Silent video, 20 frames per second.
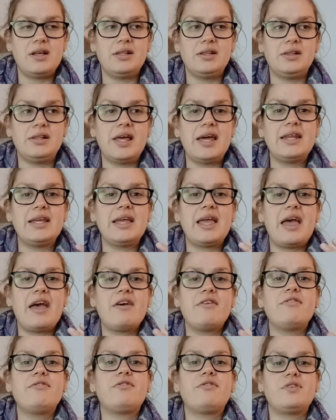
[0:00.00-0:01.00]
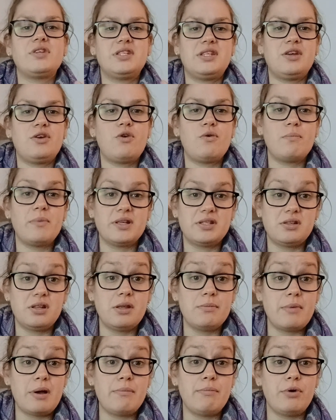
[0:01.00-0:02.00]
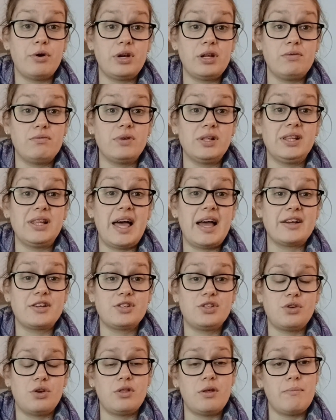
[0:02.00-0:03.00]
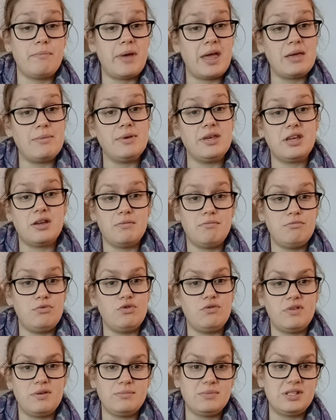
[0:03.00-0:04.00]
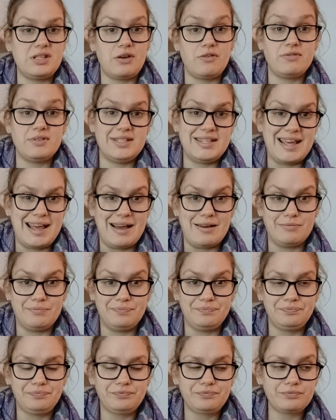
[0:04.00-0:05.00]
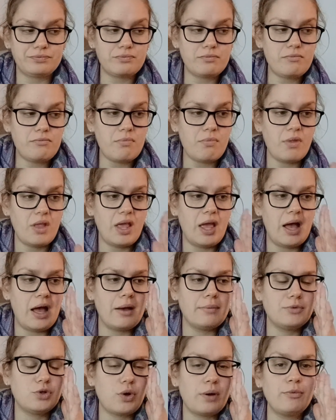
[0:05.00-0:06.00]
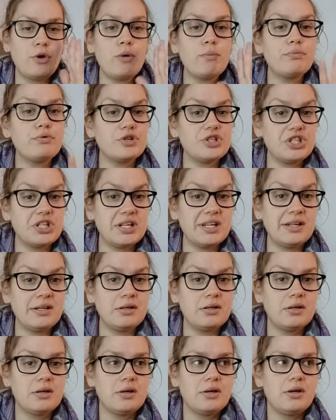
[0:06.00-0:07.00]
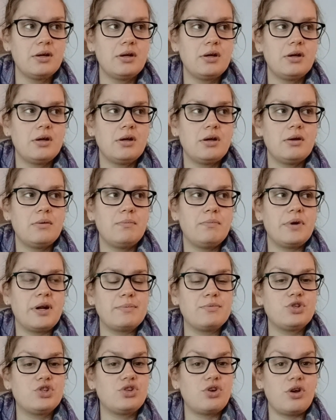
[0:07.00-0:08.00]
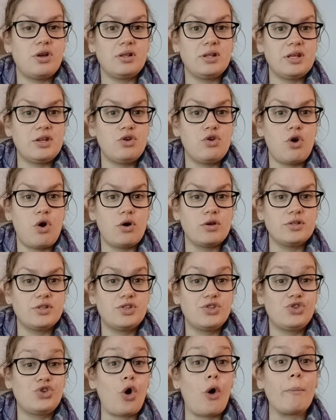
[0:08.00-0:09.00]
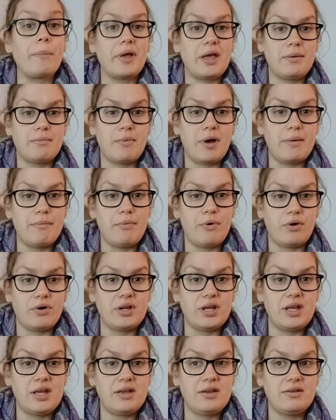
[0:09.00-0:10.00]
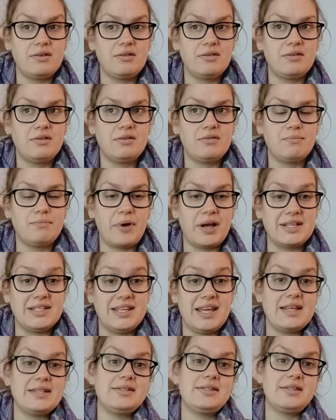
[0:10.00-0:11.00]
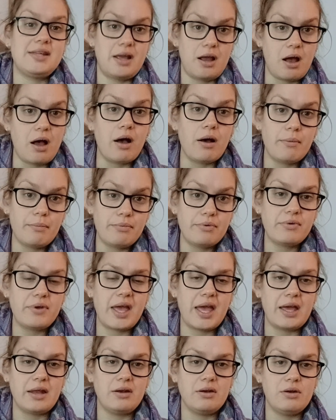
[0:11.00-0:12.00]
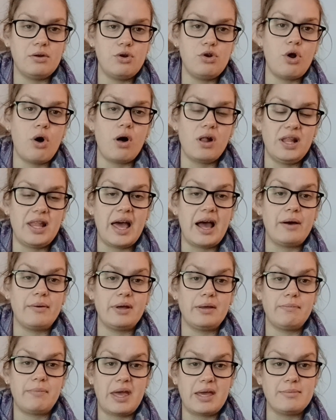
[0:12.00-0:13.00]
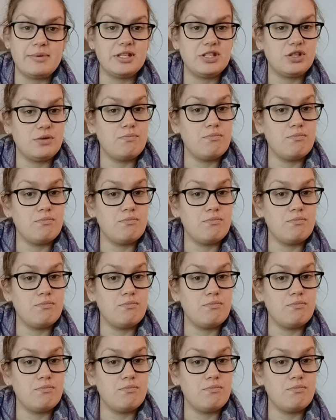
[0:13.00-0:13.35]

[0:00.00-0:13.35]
letting every single muscle in my body relax so that baby can move himself down. So I'm not pushing, but I'm certainly not stopping my body by tensing up and not allowing baby to